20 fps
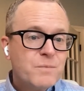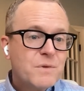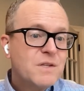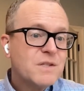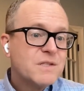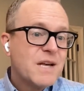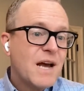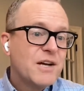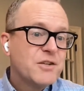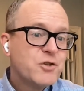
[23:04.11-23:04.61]

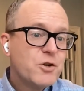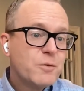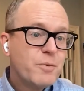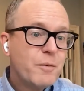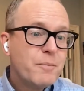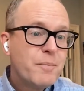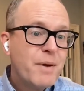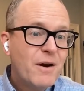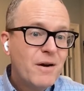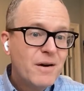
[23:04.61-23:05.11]
disaster
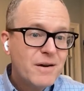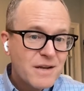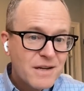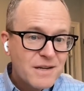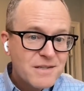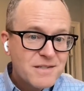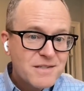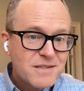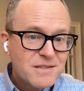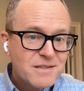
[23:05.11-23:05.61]

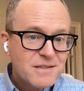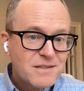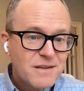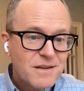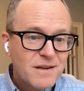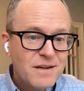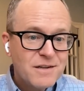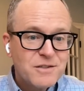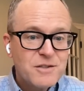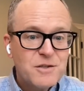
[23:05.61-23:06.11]
preparedness
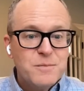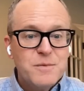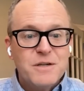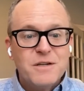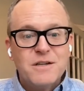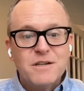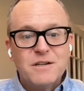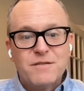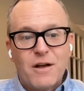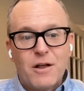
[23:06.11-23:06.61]
and
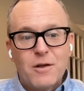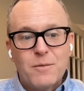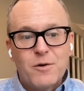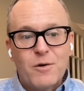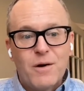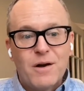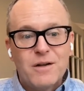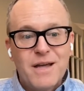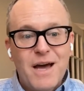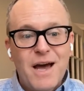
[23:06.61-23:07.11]
community development
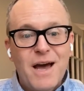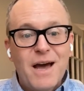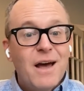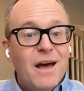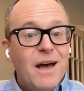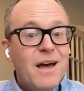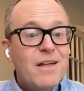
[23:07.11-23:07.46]
around that.